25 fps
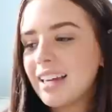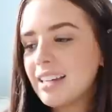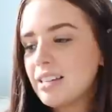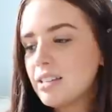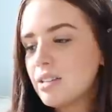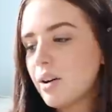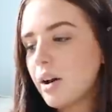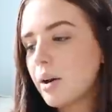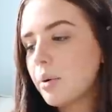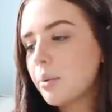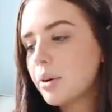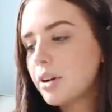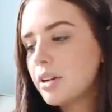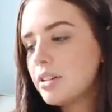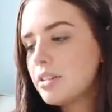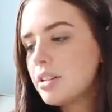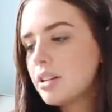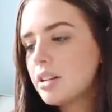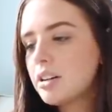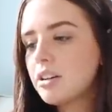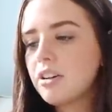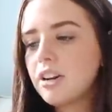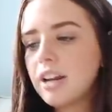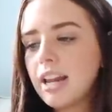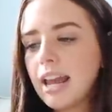and so I wanted to
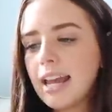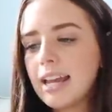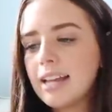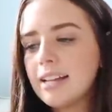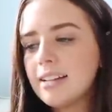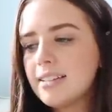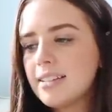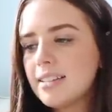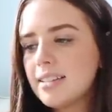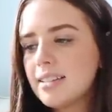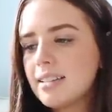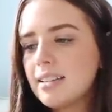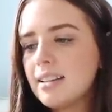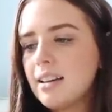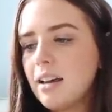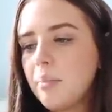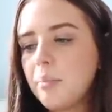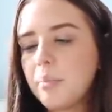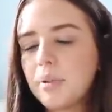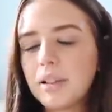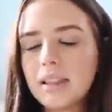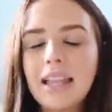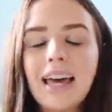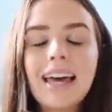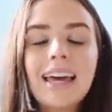create a
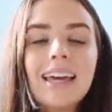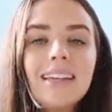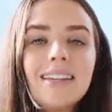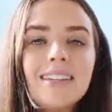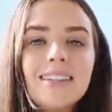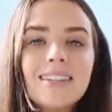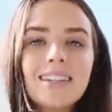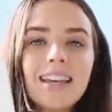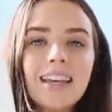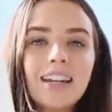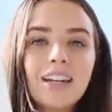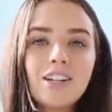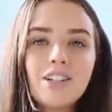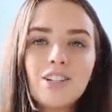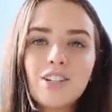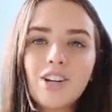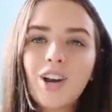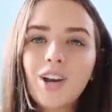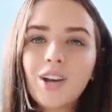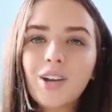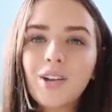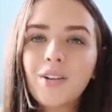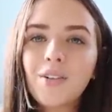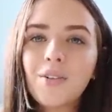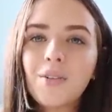place and a
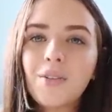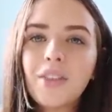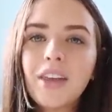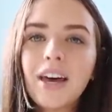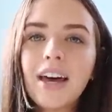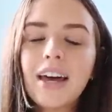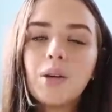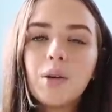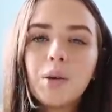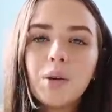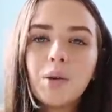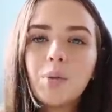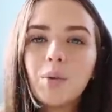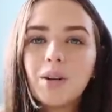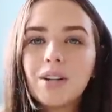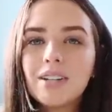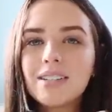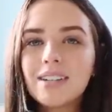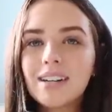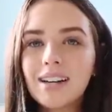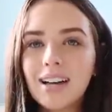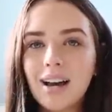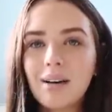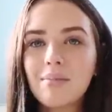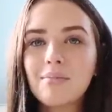journal that you would want
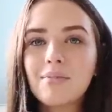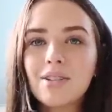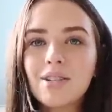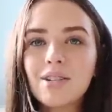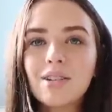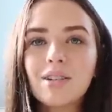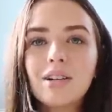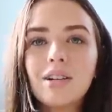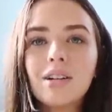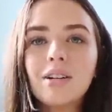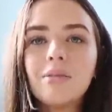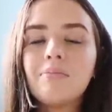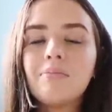to come to,